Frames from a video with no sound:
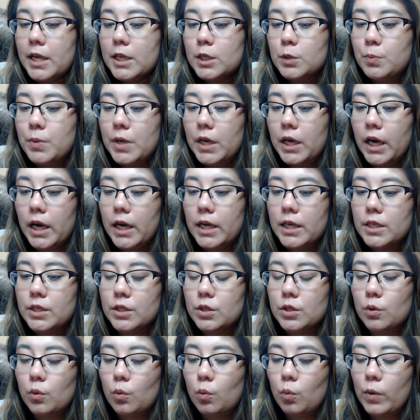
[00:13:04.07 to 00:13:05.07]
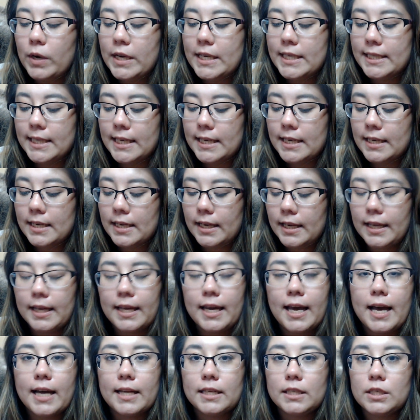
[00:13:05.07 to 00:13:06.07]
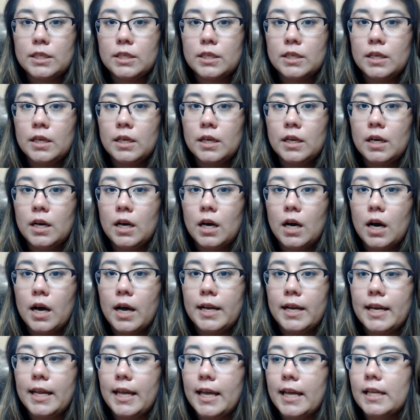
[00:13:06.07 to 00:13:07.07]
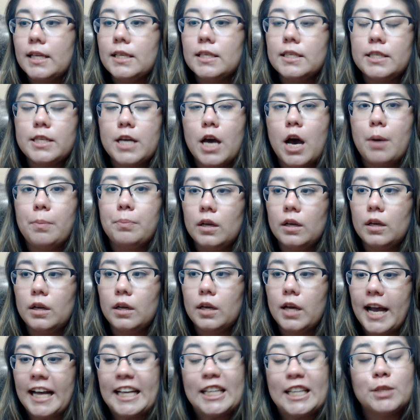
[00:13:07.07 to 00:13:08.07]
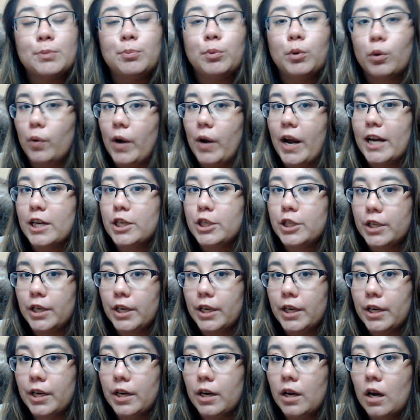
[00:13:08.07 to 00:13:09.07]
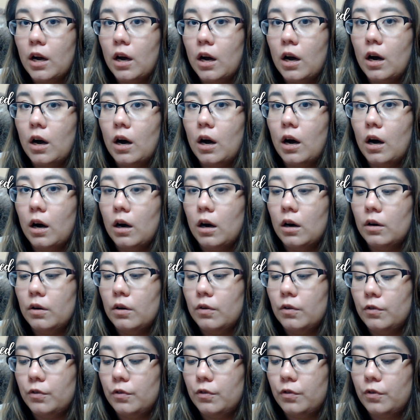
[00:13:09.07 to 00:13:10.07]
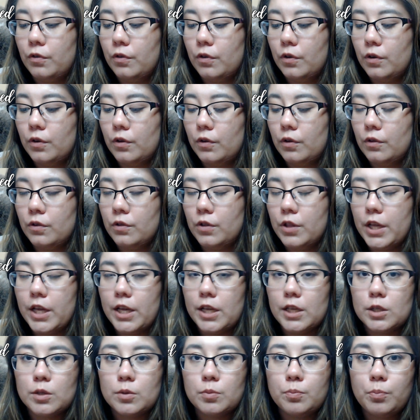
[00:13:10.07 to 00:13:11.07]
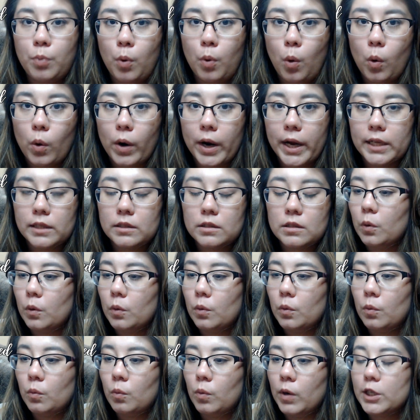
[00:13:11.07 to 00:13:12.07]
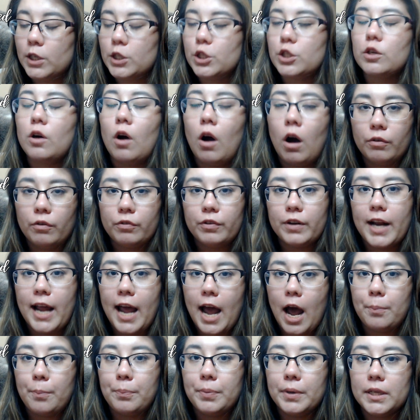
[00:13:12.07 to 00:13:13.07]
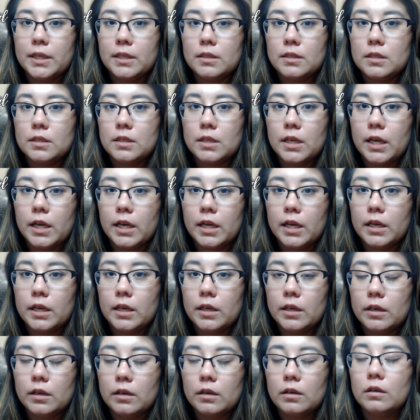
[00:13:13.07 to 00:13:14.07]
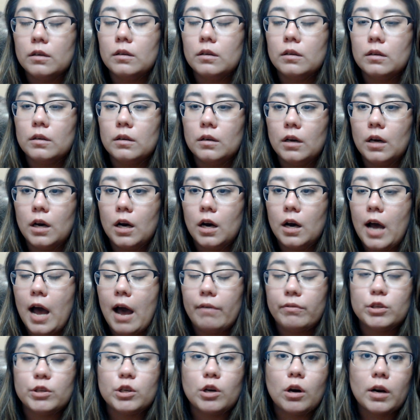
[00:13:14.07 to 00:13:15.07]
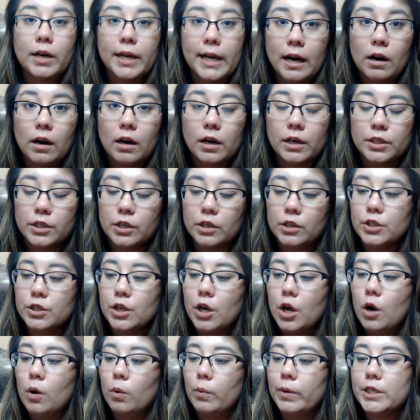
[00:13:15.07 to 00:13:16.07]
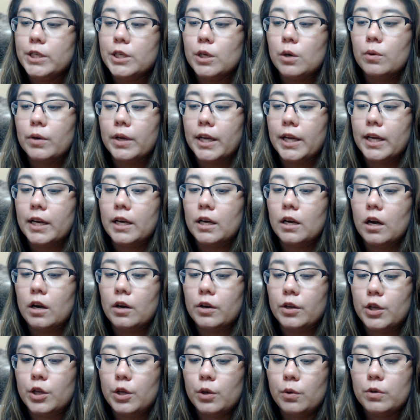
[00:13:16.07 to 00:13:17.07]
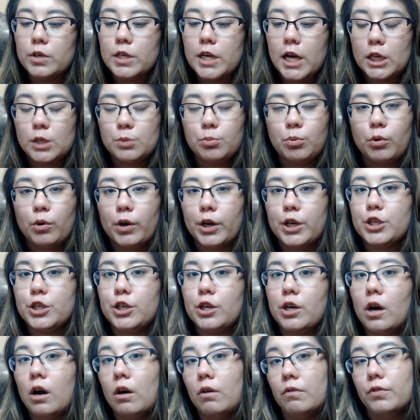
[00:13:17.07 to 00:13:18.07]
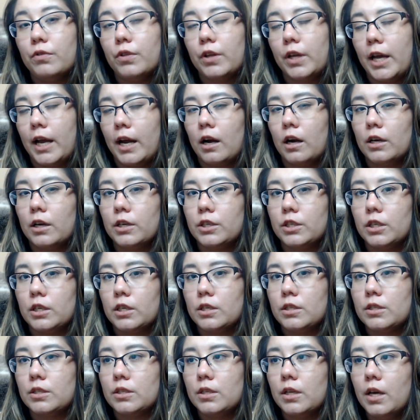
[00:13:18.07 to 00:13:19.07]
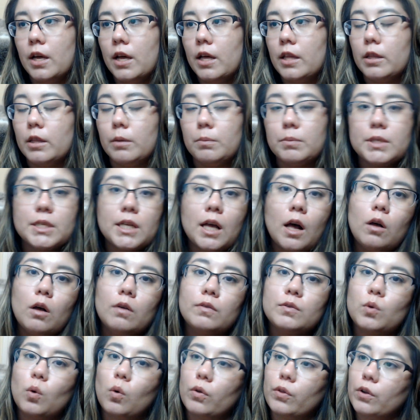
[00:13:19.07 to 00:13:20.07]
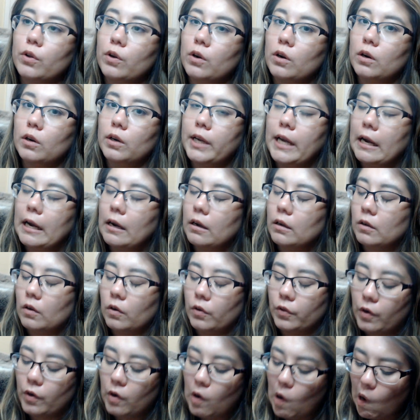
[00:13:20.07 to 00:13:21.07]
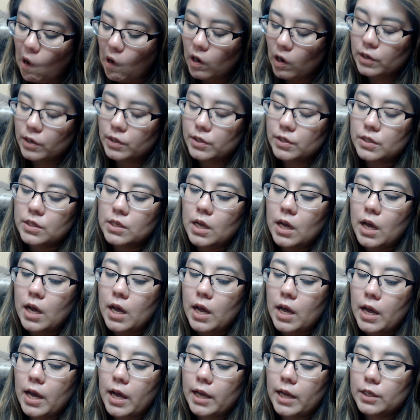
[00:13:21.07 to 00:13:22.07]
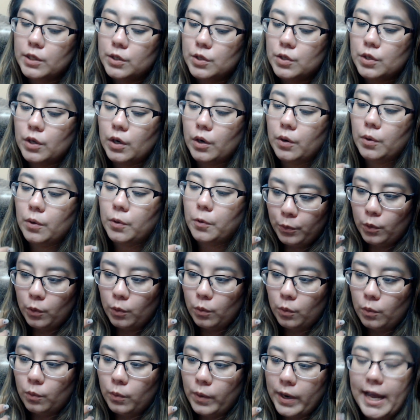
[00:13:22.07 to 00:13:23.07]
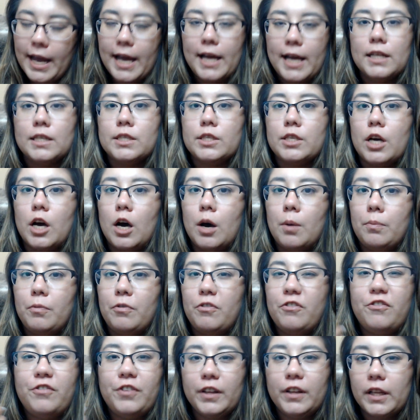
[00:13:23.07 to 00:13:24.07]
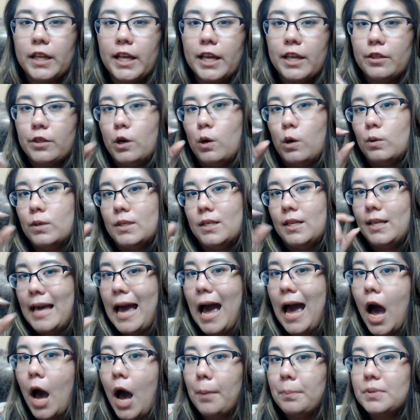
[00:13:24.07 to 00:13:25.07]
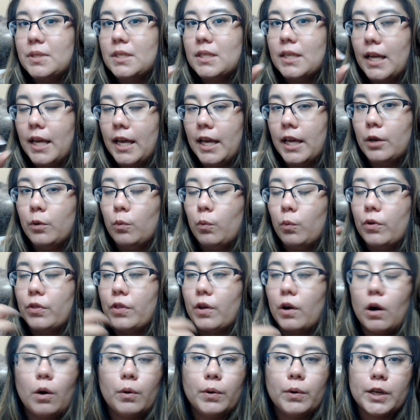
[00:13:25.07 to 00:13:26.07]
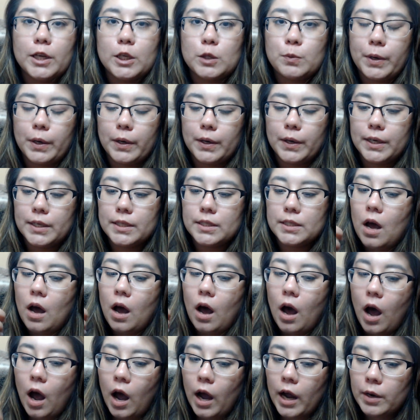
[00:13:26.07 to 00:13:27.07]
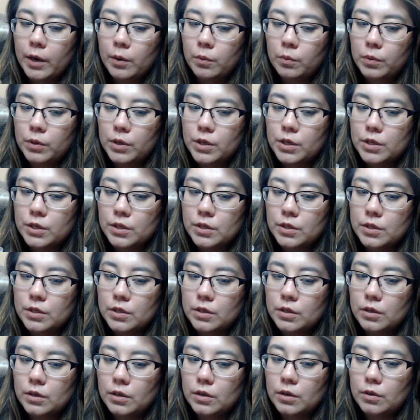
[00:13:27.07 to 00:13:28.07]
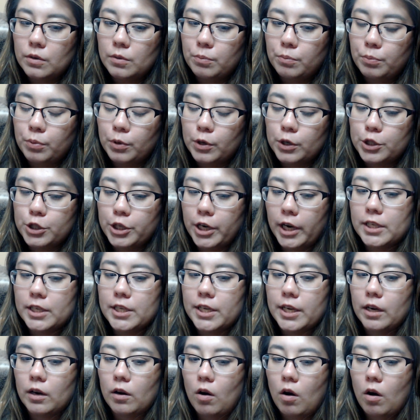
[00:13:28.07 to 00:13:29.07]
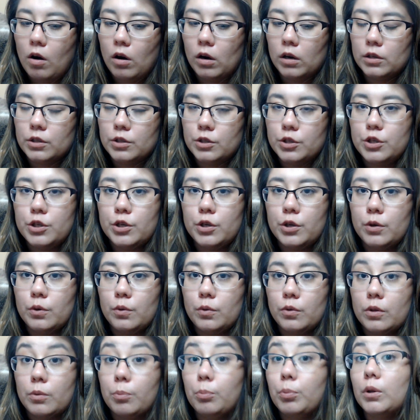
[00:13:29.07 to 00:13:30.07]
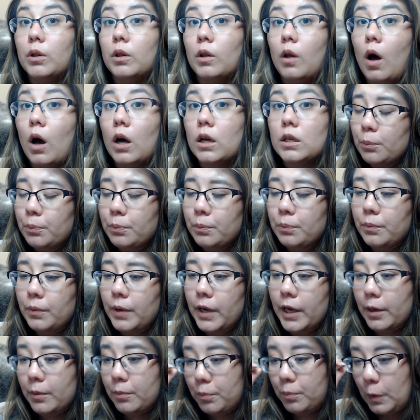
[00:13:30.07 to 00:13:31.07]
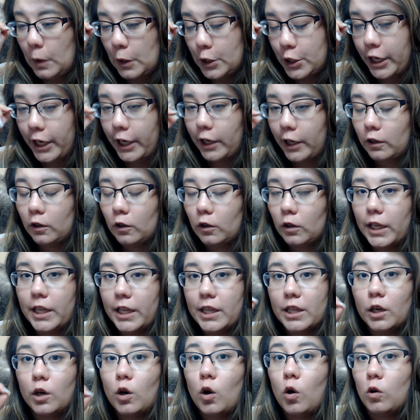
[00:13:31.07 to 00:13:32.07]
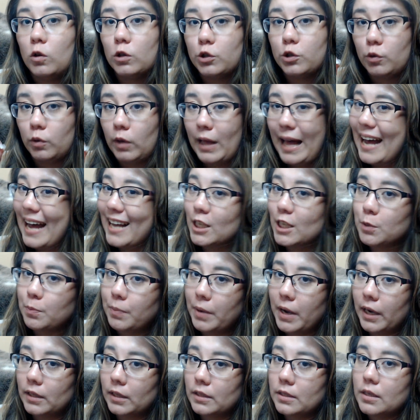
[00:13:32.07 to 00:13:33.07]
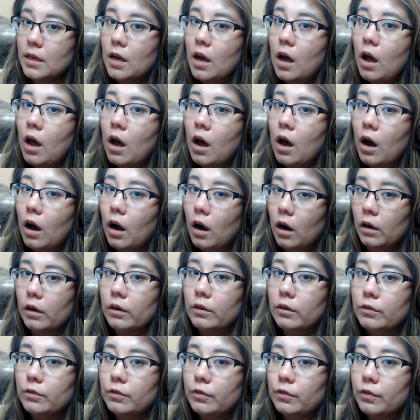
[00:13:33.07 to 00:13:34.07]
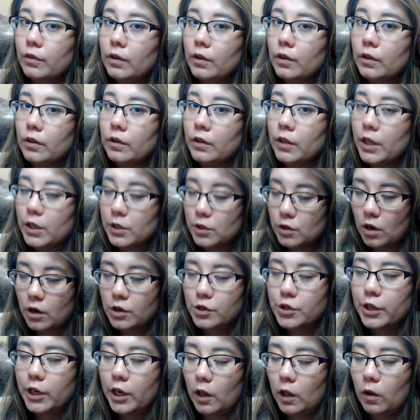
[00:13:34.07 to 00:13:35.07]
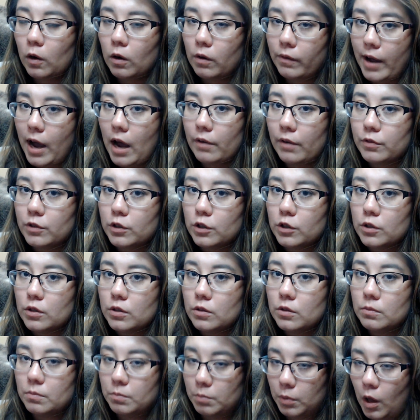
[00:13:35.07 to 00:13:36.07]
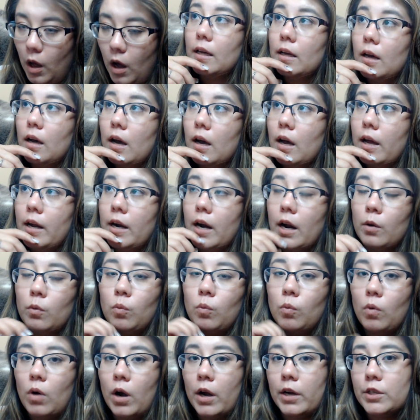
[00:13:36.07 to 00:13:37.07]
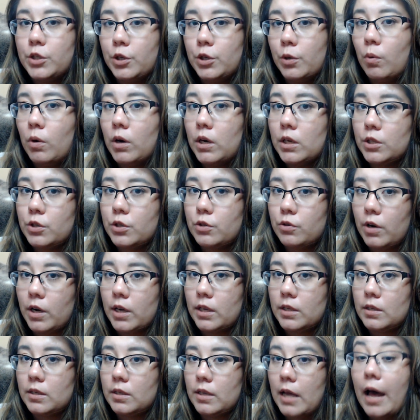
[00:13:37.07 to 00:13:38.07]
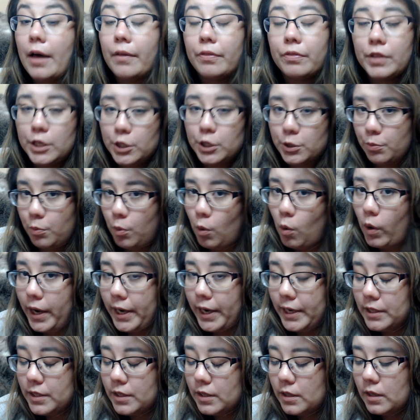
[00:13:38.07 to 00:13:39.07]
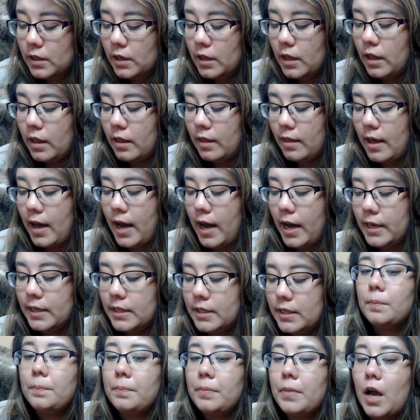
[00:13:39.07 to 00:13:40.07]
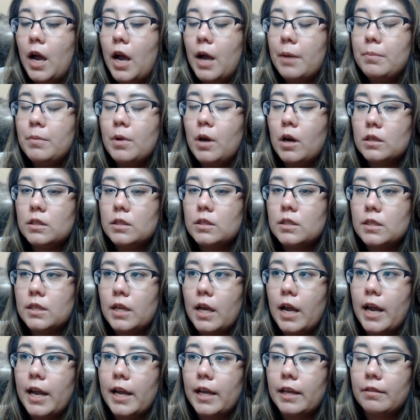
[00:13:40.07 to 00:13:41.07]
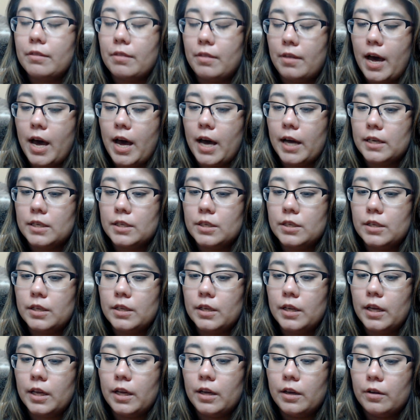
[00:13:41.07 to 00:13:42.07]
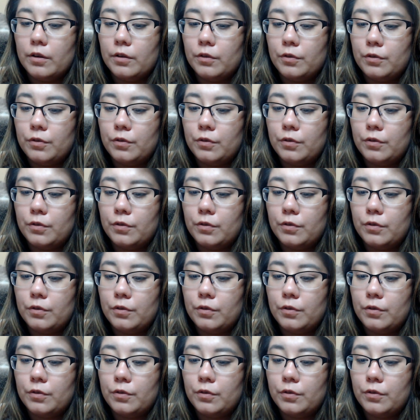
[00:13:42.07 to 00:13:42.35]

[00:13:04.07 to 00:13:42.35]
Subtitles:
because we didn't get an in-depth exploration of these points, which often happens in Avatar characters. We don't get a huge exploration of the characters themselves or their arcs, and so we end up filling those gaps in with our own experiences. I was projecting onto the plot, and particularly the cultural aspects of The Astonishing Color of After's plot. And I do want to stress at this point that I'm not saying that if